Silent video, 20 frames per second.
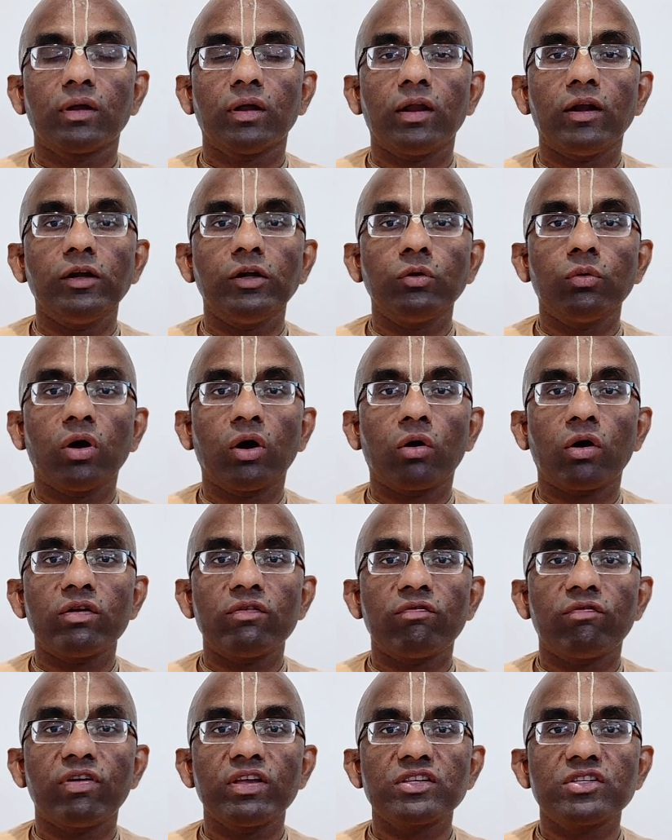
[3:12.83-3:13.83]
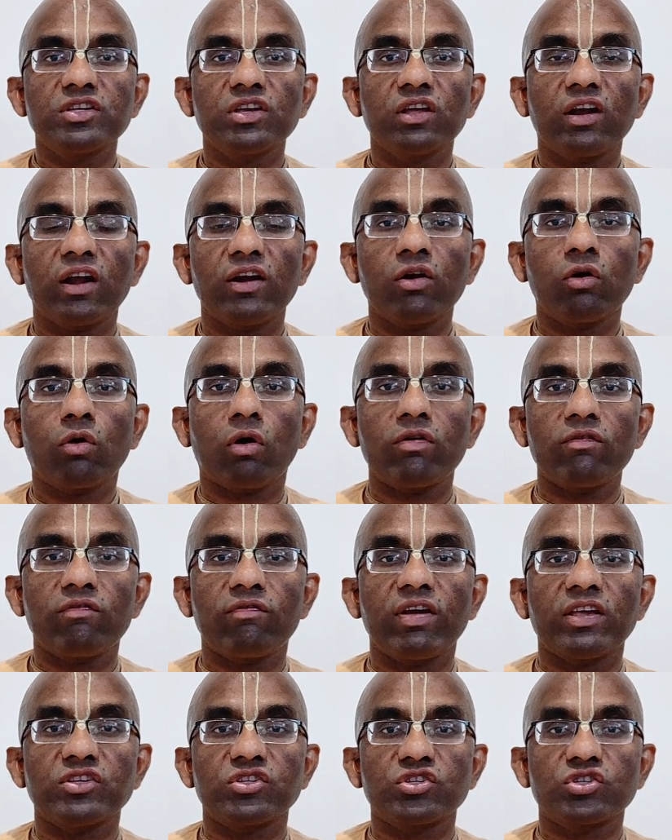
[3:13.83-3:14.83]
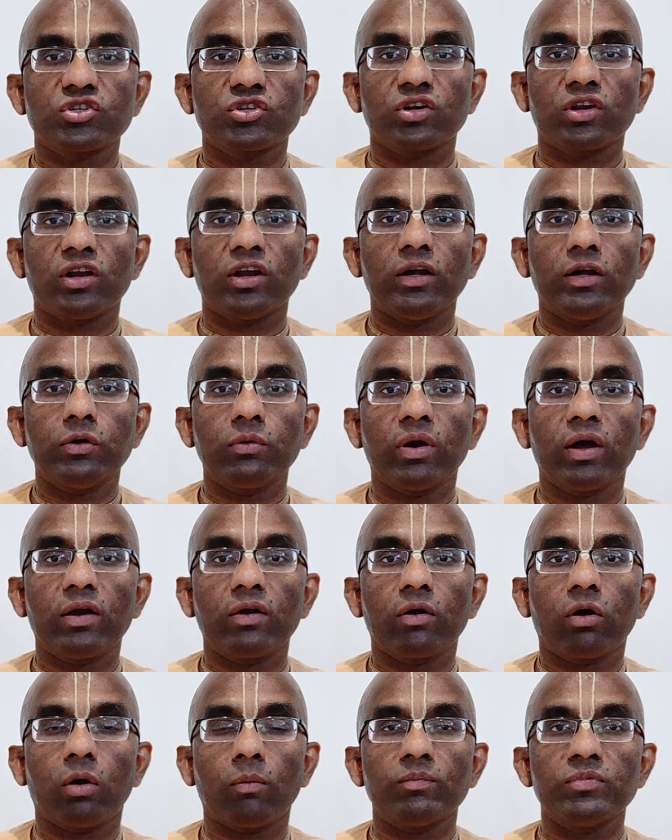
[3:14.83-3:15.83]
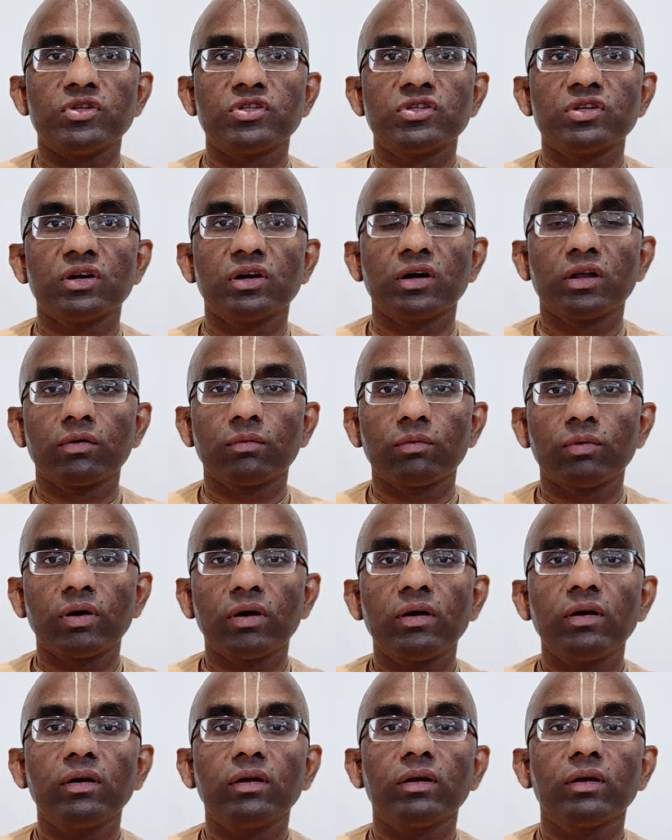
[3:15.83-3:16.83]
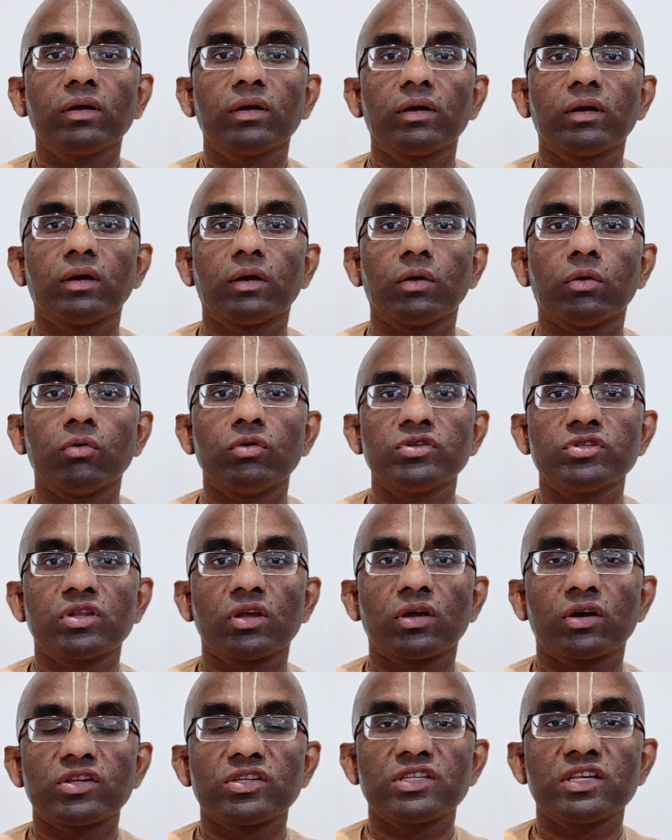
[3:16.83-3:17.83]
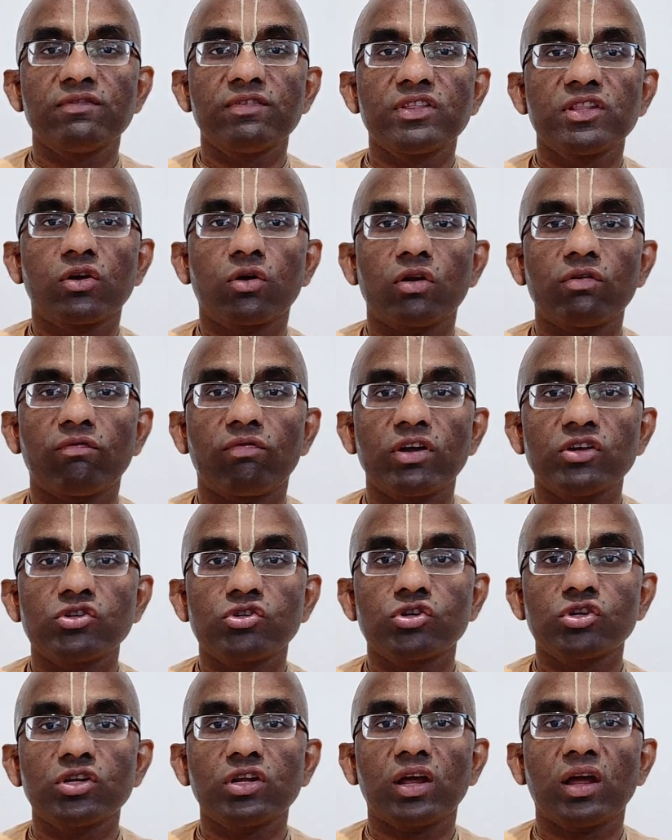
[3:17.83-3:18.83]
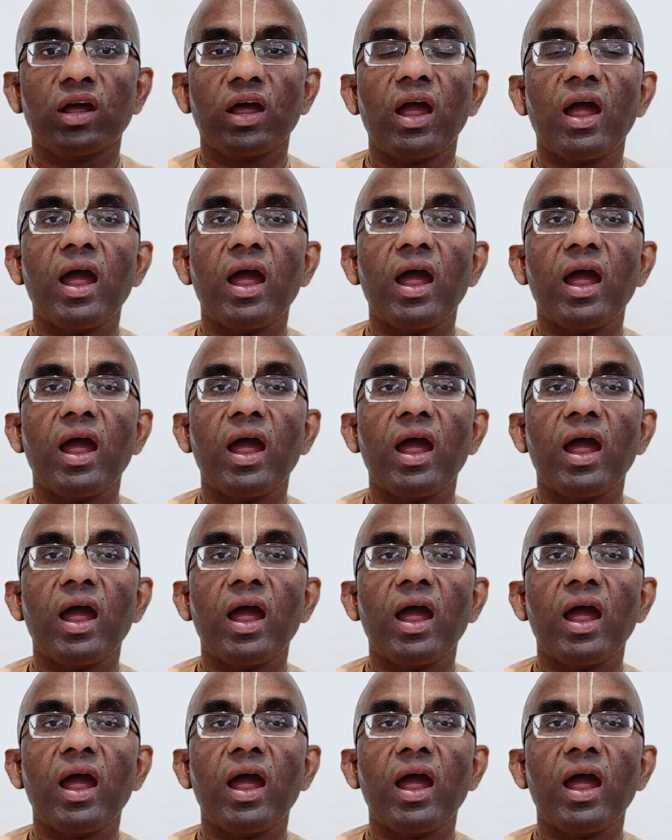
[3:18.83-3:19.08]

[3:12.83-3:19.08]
into a confessor and a confessed, into an observer who is the receiving the confession,